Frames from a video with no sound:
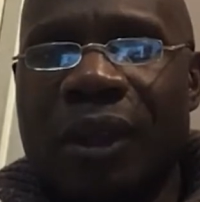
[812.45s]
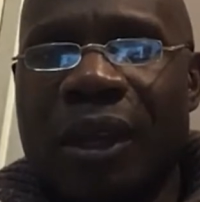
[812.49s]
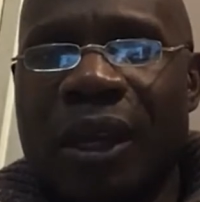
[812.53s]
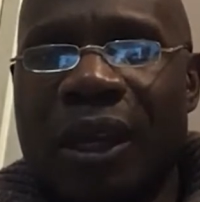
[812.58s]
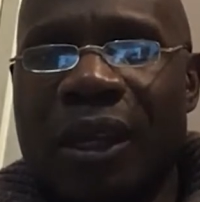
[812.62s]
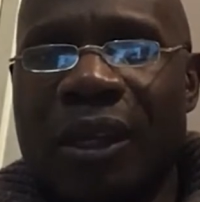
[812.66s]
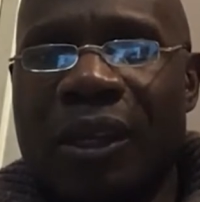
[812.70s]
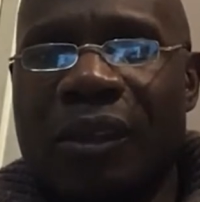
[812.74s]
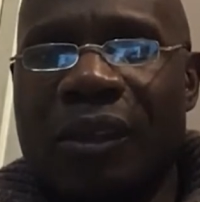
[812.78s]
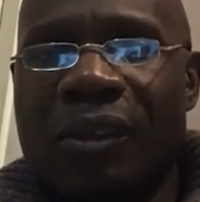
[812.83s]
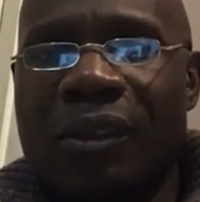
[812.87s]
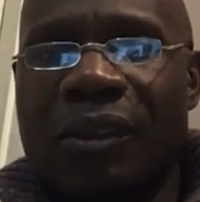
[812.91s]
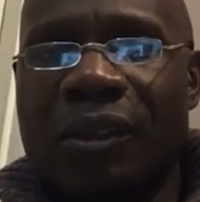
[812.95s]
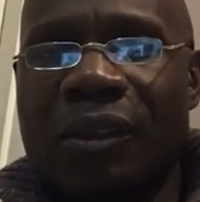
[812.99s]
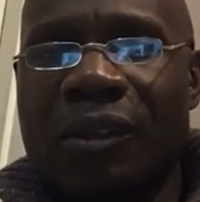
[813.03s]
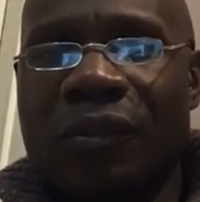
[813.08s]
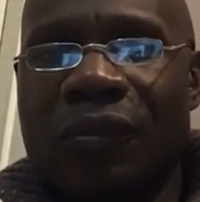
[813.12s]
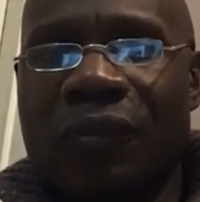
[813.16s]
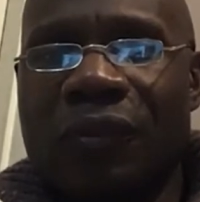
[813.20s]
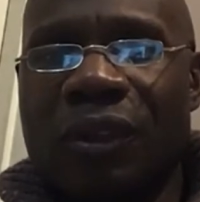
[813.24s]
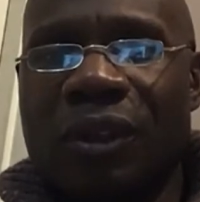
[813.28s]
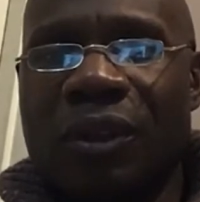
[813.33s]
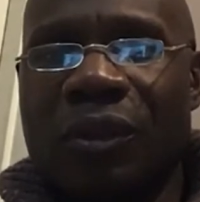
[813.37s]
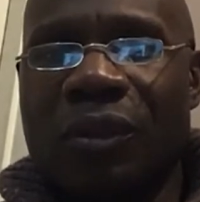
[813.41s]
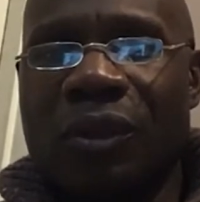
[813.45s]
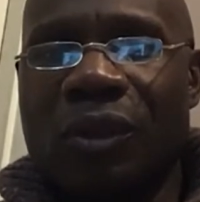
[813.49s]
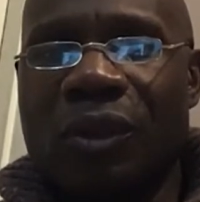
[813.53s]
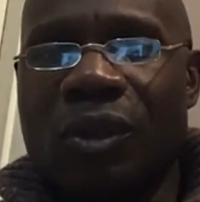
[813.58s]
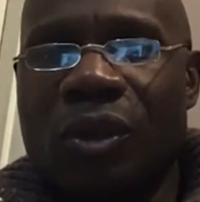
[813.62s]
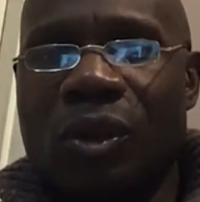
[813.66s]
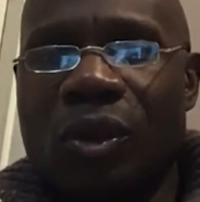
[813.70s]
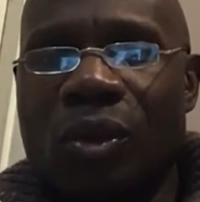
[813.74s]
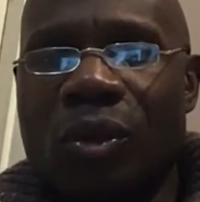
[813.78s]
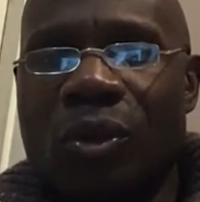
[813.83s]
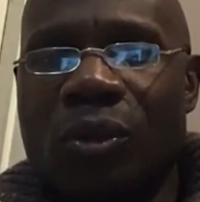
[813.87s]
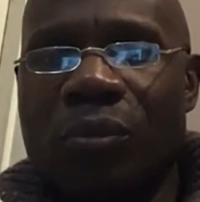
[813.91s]
I can still feel the
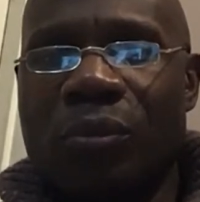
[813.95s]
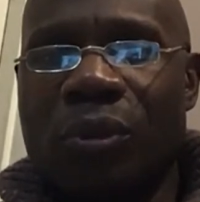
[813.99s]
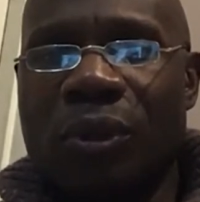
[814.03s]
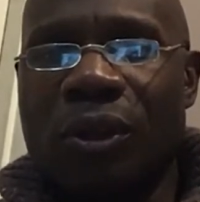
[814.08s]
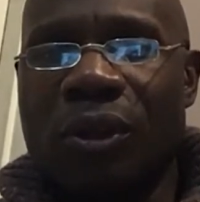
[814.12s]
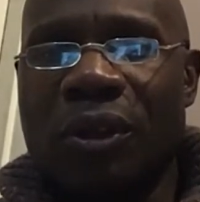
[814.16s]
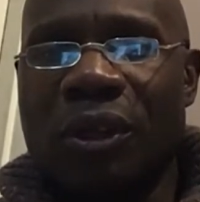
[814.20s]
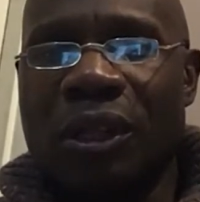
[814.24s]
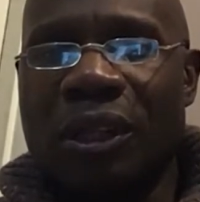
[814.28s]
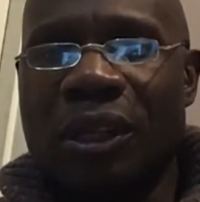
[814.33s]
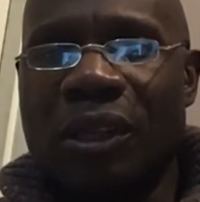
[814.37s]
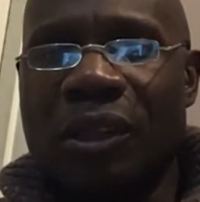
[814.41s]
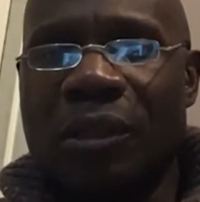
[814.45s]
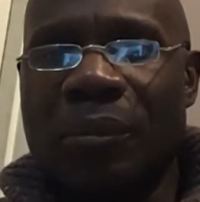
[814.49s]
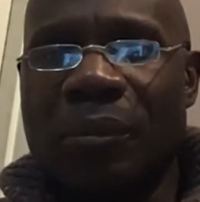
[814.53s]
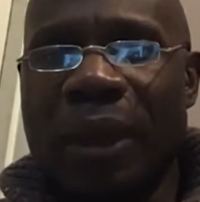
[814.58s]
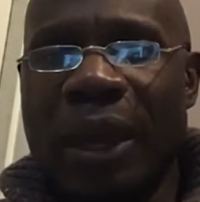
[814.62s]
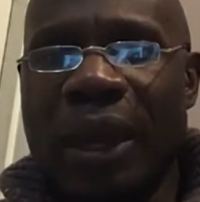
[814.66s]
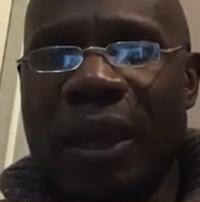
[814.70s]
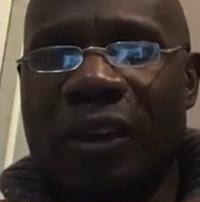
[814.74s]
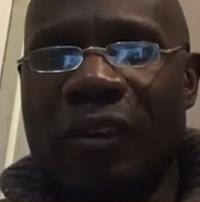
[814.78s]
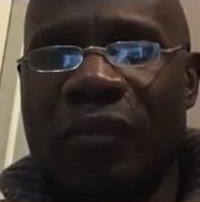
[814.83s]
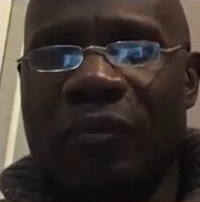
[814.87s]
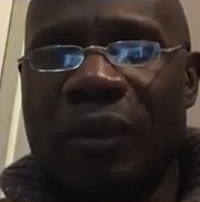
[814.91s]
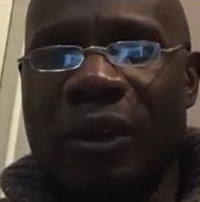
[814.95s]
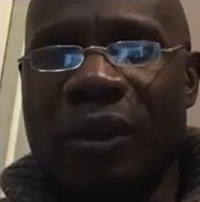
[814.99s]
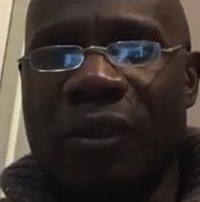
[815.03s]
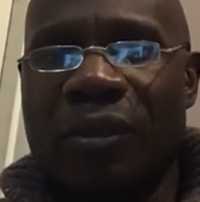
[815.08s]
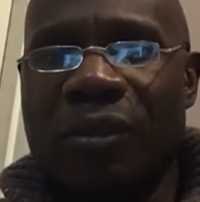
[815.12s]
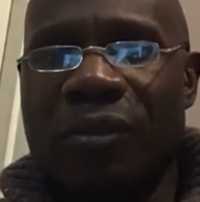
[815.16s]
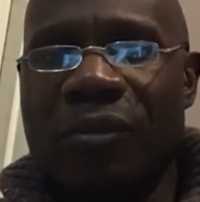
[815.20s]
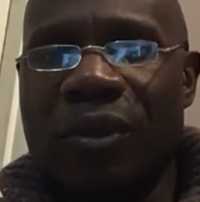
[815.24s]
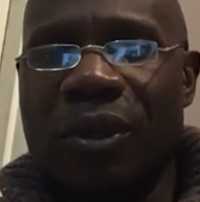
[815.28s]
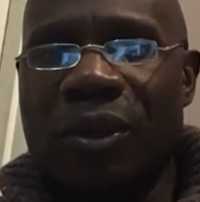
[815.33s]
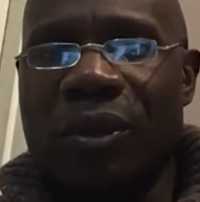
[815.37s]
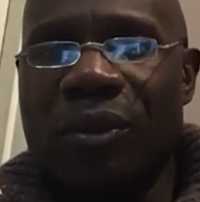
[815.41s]
cold burning in the back of my
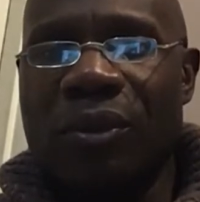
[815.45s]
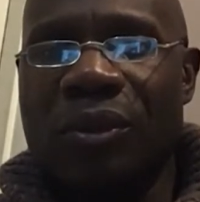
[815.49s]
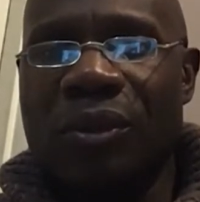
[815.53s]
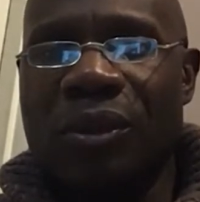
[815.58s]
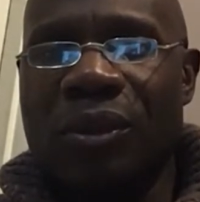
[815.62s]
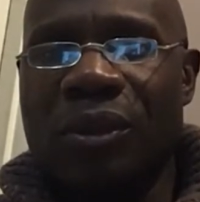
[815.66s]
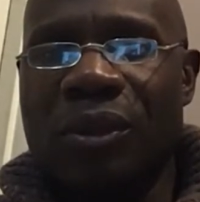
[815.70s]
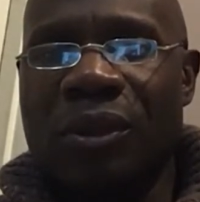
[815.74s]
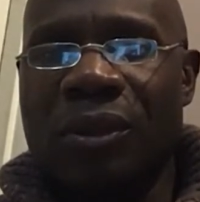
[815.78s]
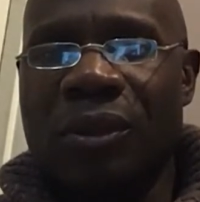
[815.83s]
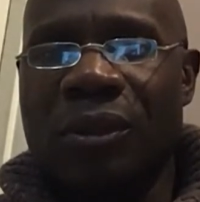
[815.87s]
throat